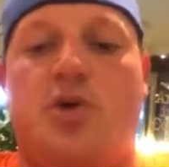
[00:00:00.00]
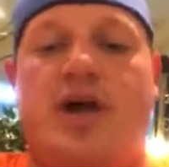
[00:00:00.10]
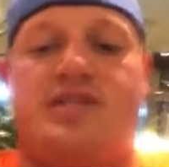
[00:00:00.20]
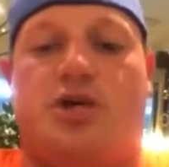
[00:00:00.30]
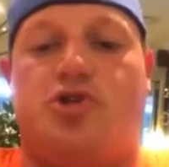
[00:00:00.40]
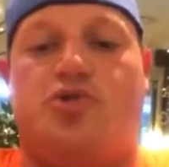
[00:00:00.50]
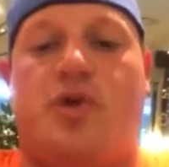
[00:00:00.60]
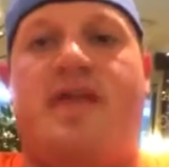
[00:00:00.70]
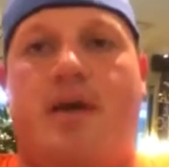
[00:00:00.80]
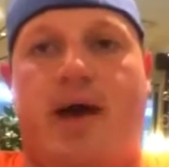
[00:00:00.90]
the U.S. soldiers
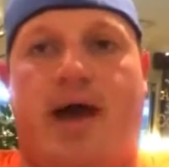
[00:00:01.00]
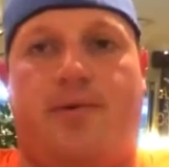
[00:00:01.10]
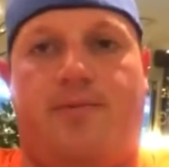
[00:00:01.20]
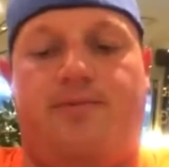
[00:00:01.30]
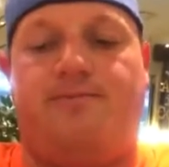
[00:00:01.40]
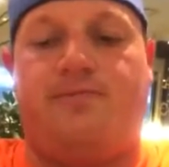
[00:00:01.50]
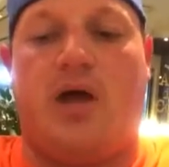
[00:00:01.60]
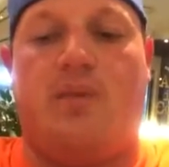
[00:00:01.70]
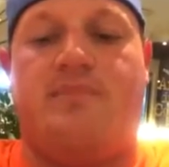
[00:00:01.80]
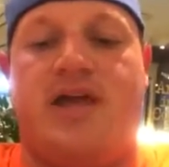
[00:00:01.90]
win that battle.
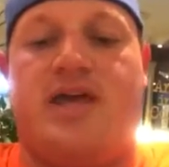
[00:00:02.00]
They